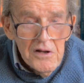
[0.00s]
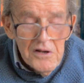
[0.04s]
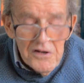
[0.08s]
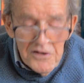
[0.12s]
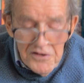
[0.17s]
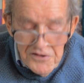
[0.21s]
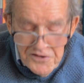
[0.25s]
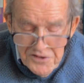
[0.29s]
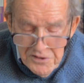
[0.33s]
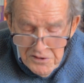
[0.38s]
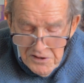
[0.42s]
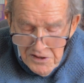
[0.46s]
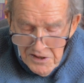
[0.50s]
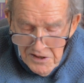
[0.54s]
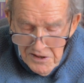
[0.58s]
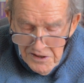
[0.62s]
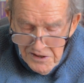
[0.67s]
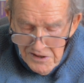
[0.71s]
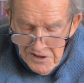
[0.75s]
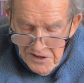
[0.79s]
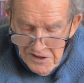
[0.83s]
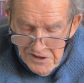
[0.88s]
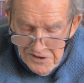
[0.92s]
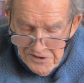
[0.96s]
So
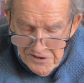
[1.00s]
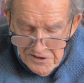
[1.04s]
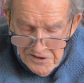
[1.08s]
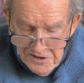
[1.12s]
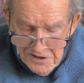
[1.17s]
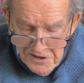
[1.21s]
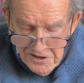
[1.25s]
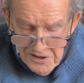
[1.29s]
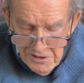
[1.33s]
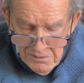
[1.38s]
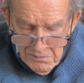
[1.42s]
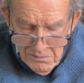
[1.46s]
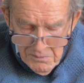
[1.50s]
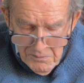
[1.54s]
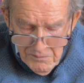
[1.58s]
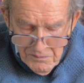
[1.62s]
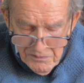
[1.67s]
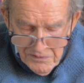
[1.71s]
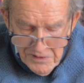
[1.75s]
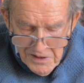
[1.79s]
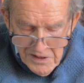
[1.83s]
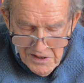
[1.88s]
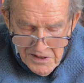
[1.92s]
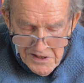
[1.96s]
it didn't come
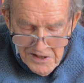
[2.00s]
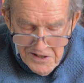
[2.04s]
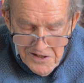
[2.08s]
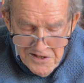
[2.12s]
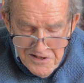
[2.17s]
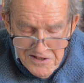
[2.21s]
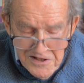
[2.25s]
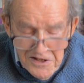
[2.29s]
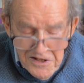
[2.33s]
easy.